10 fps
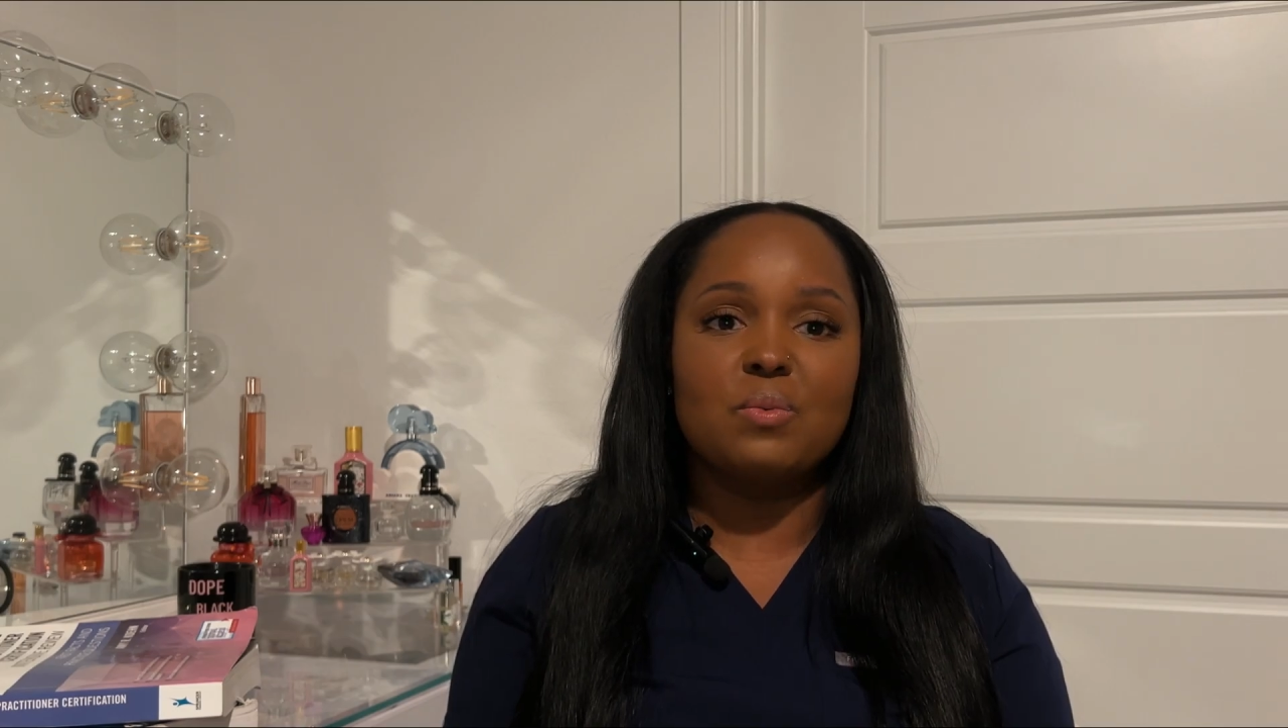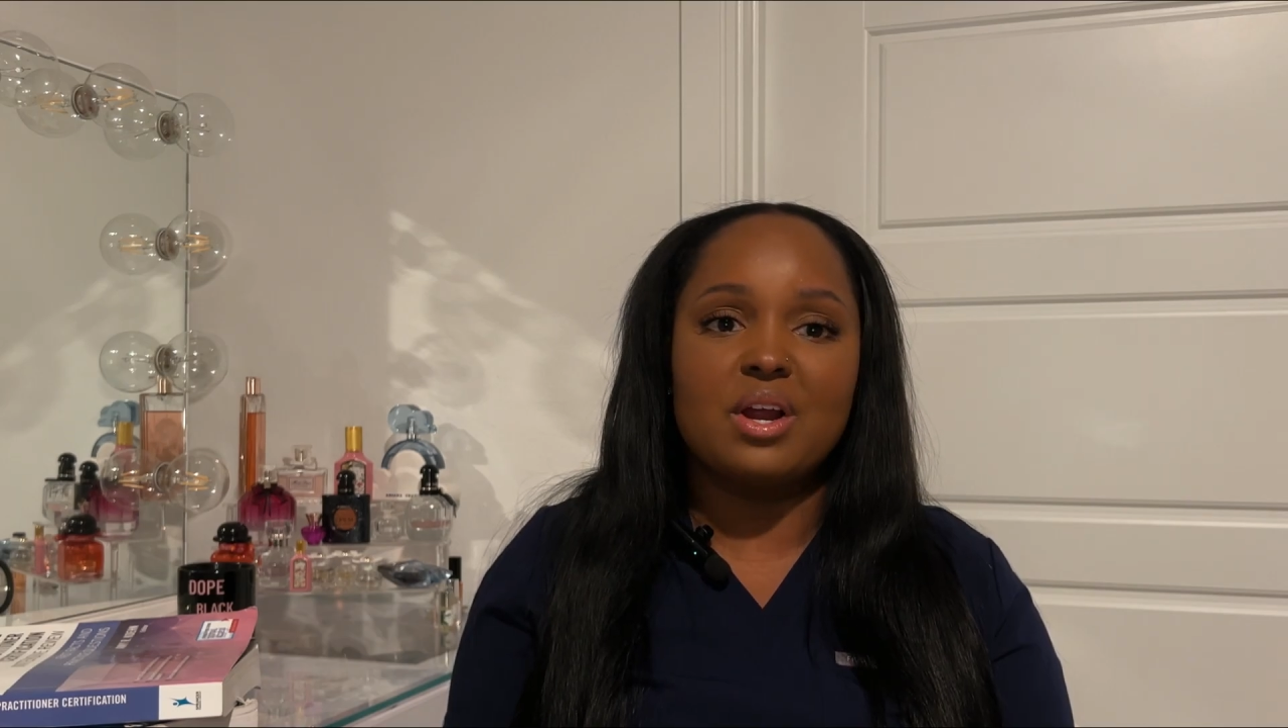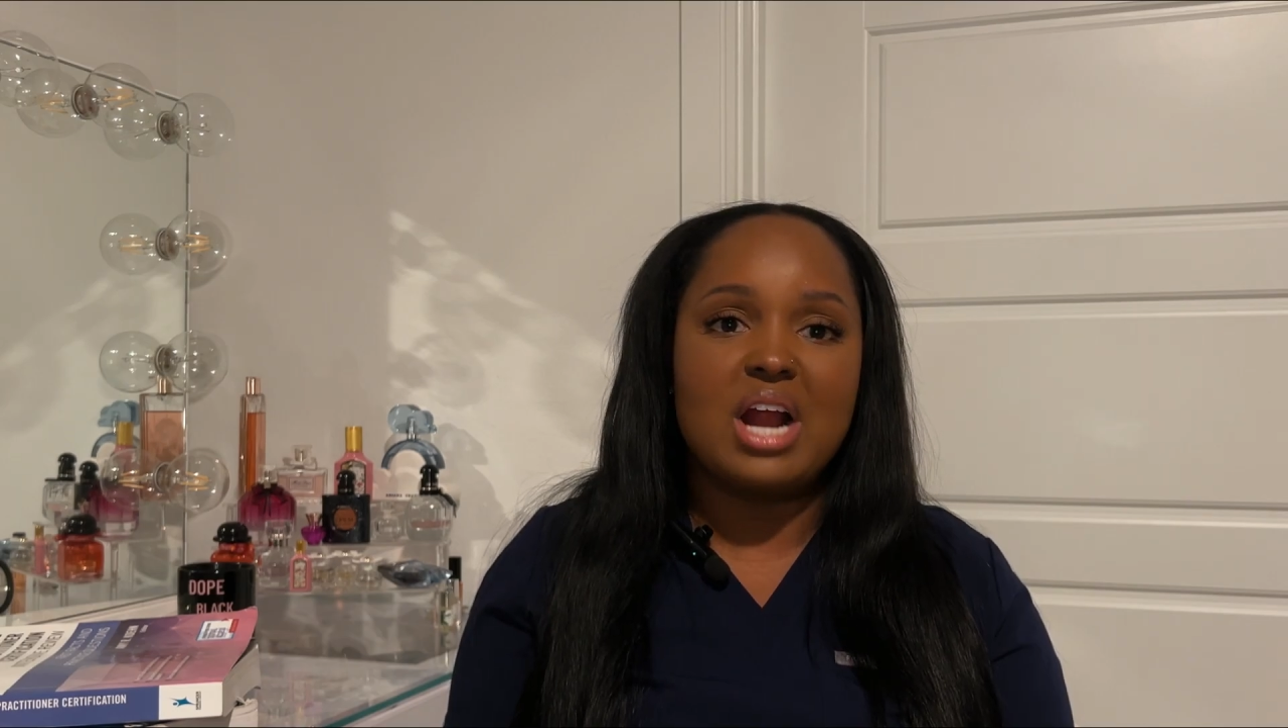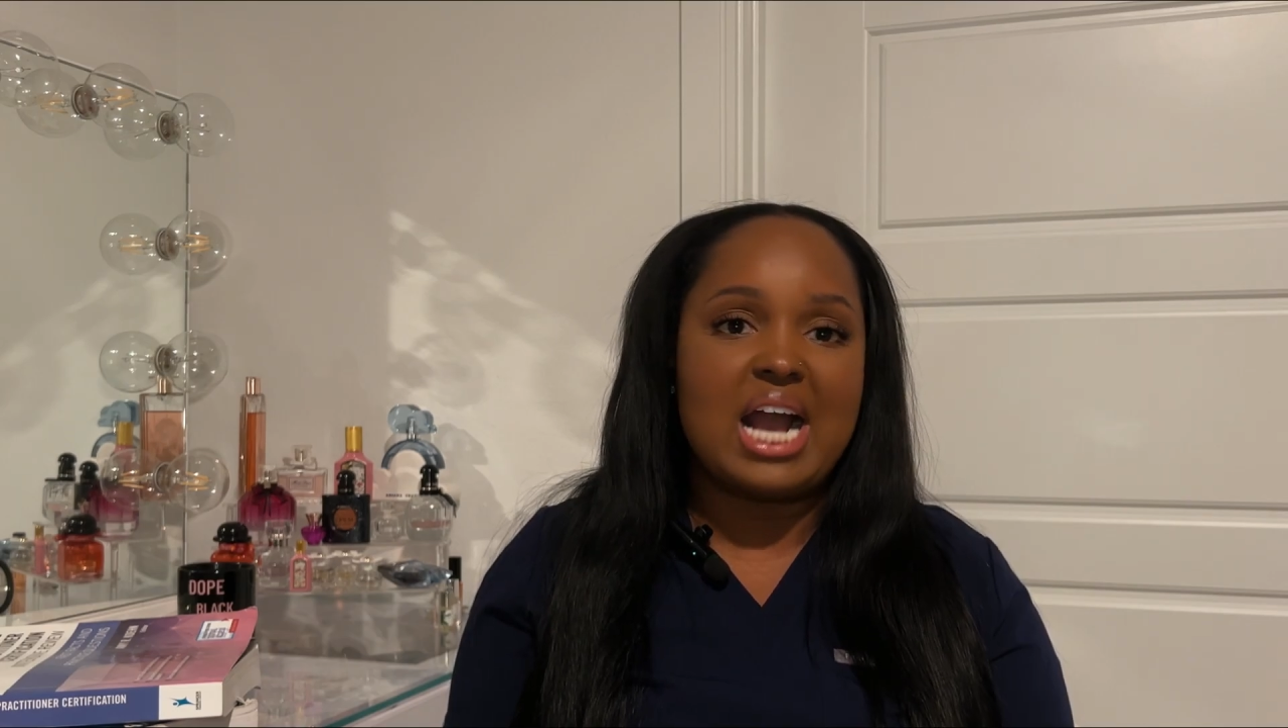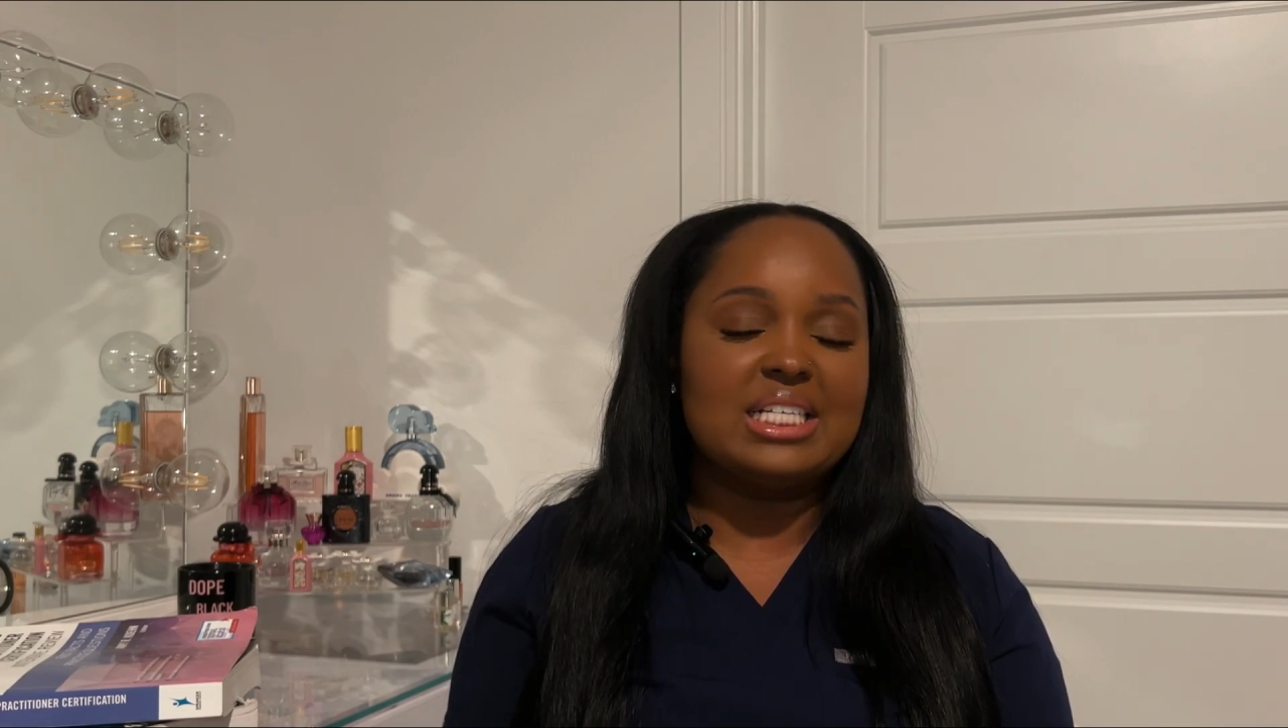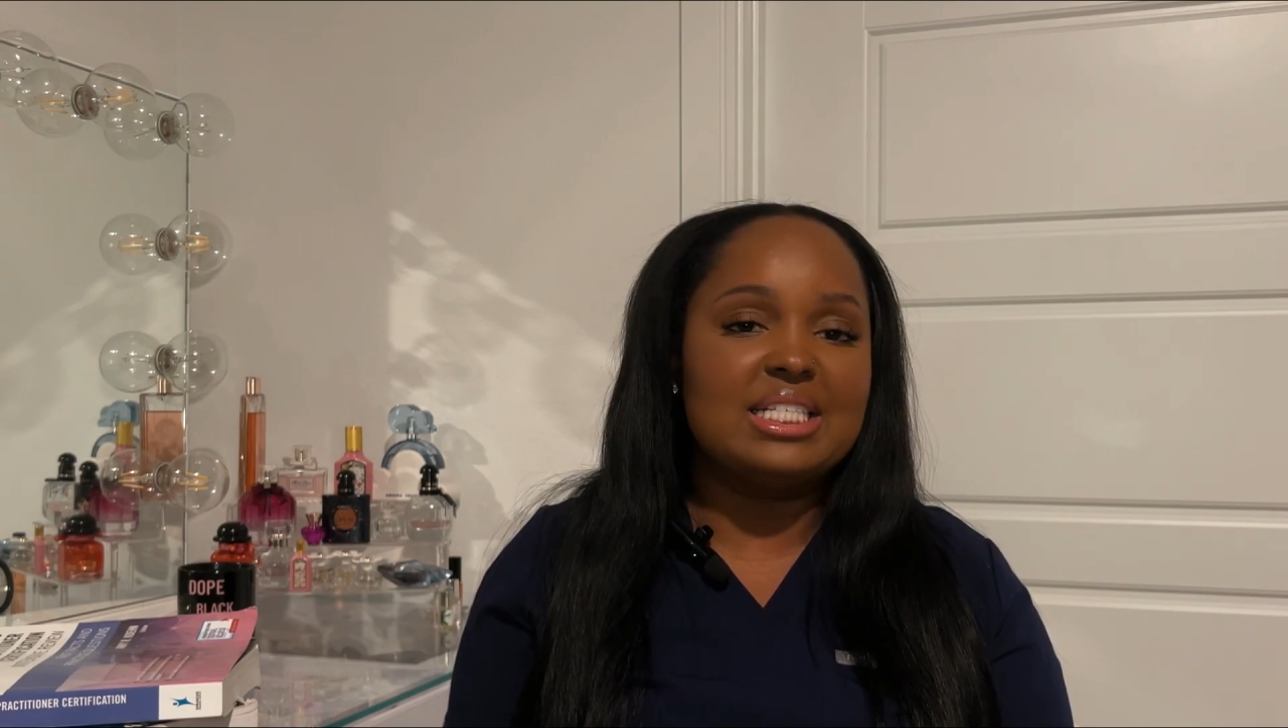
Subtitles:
where I